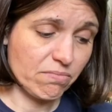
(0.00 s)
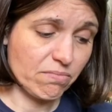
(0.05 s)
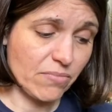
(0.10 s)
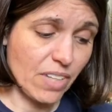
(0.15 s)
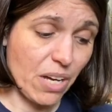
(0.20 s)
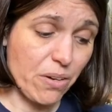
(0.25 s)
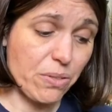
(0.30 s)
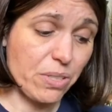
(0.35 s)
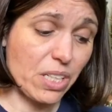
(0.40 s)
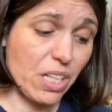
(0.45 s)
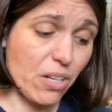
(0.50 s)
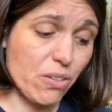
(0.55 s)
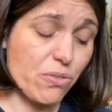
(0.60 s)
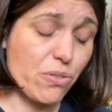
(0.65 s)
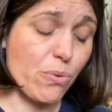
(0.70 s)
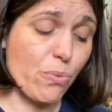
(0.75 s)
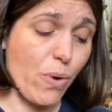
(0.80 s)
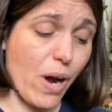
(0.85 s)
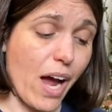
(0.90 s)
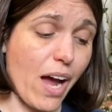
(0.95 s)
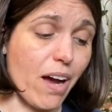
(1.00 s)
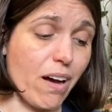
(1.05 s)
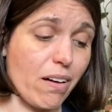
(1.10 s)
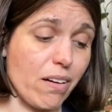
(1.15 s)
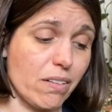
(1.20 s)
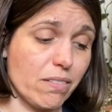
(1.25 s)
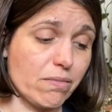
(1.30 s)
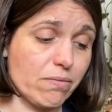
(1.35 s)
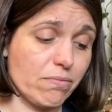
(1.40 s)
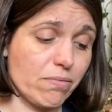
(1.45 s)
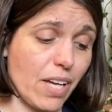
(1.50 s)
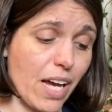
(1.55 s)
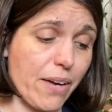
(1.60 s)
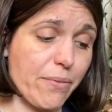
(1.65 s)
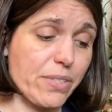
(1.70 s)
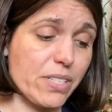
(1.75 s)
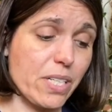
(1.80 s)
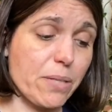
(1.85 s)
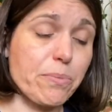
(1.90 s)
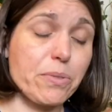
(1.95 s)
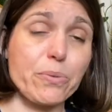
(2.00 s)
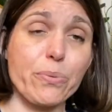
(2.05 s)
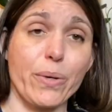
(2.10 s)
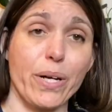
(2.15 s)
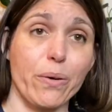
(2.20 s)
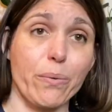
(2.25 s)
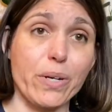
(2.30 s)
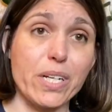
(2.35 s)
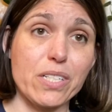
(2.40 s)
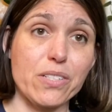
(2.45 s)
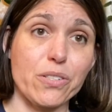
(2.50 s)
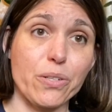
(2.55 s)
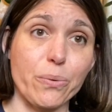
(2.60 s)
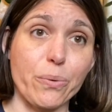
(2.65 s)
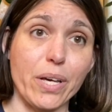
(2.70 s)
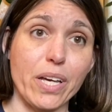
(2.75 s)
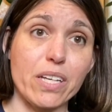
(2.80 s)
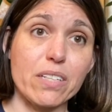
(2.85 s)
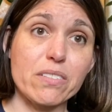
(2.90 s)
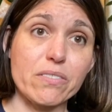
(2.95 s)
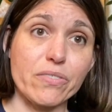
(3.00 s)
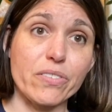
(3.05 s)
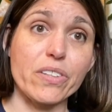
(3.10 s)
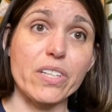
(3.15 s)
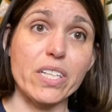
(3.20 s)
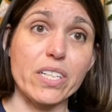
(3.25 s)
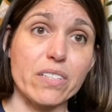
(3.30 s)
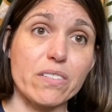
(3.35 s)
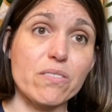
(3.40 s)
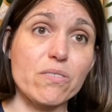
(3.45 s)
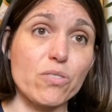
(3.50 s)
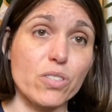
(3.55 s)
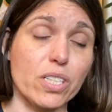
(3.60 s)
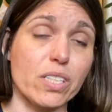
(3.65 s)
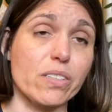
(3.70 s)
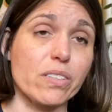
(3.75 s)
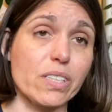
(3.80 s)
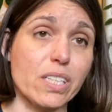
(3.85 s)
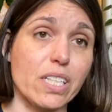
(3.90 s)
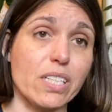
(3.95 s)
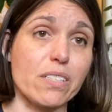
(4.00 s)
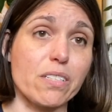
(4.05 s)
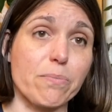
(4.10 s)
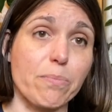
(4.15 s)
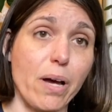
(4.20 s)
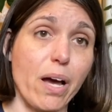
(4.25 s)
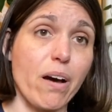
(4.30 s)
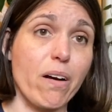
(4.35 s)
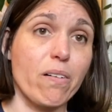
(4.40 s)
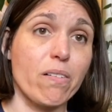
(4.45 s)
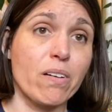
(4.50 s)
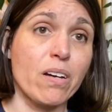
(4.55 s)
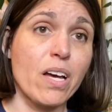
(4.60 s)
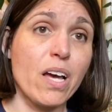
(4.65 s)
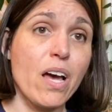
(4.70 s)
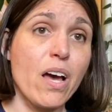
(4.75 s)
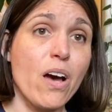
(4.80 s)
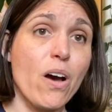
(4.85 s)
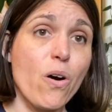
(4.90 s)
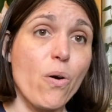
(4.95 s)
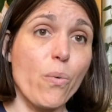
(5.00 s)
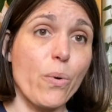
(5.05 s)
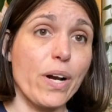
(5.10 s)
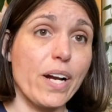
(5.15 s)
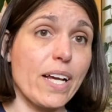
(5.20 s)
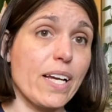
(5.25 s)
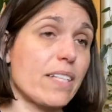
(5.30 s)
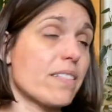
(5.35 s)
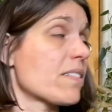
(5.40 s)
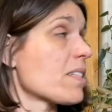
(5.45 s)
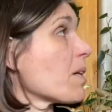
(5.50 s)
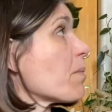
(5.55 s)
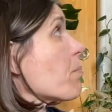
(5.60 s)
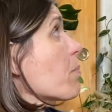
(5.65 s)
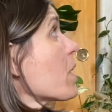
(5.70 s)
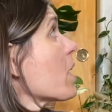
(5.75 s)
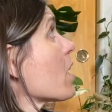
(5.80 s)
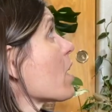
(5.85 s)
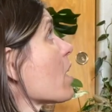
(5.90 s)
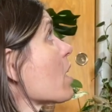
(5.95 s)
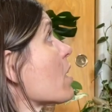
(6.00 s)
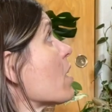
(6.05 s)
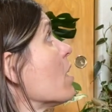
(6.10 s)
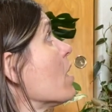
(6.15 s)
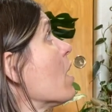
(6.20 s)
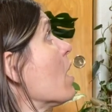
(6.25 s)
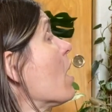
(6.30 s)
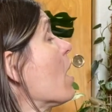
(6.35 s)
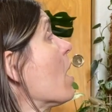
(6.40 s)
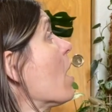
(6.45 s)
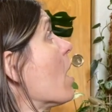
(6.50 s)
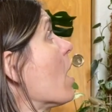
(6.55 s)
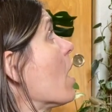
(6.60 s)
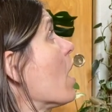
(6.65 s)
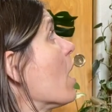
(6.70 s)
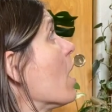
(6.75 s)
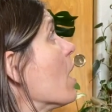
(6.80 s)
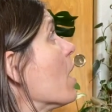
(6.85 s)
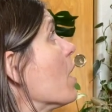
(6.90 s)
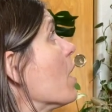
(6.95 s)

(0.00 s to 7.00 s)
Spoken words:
That one goes a while. I would say between 1 and 2 weeks for these generally is about what it ends up being. Look